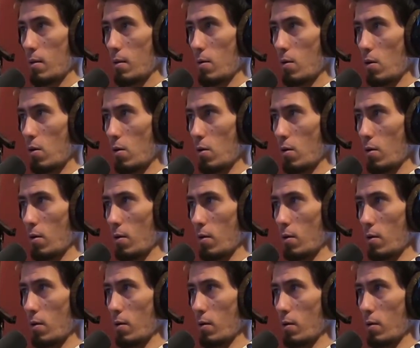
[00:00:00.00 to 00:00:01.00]

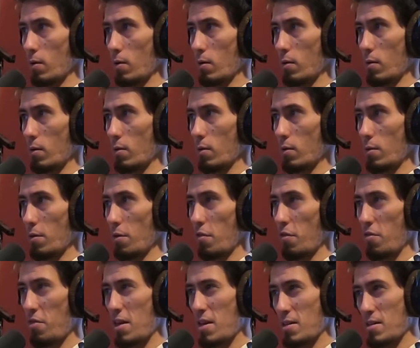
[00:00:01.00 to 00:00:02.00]
are the
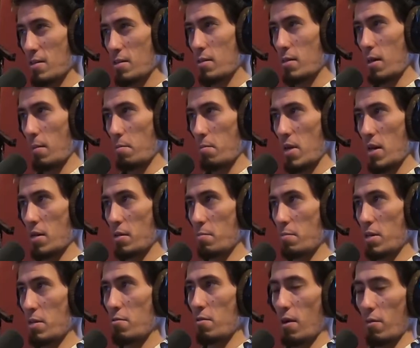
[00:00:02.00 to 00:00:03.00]
things that make
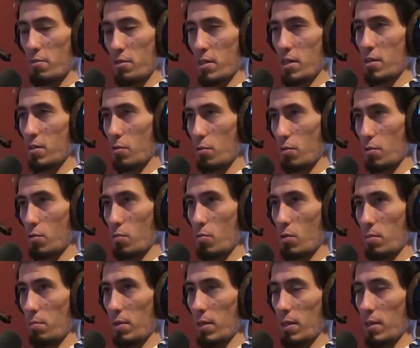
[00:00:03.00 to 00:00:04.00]
me gravitate towards
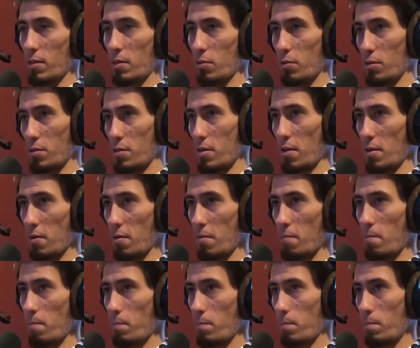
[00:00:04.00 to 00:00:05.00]
one plugin towards another
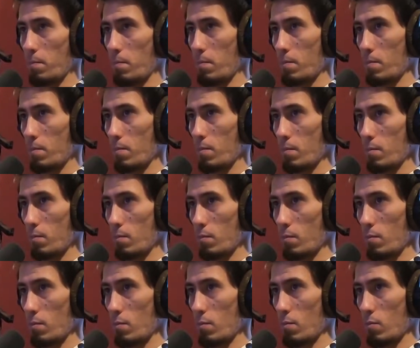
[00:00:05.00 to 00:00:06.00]

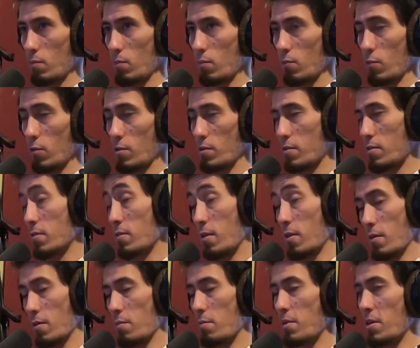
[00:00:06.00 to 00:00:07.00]
versus
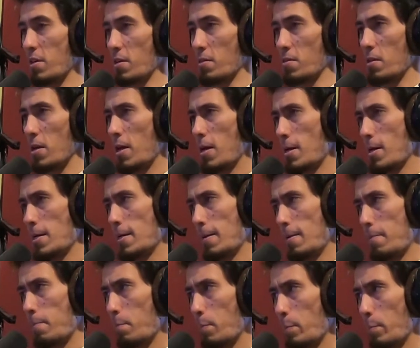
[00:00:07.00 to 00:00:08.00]
another. Because
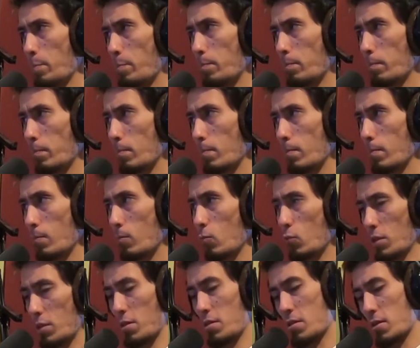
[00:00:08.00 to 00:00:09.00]

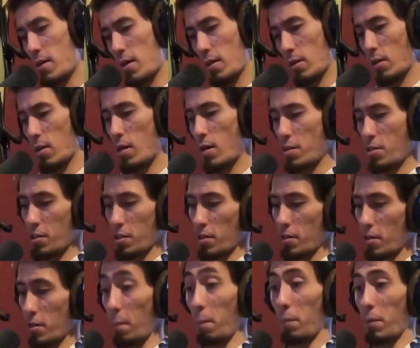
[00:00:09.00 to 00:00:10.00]
with the stock Logic
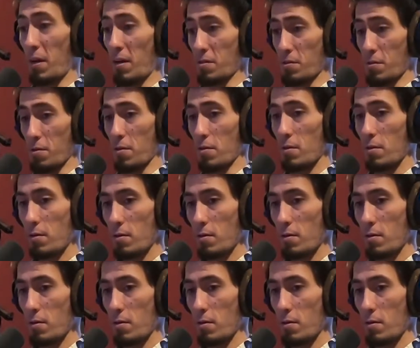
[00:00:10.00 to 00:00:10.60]
compressor,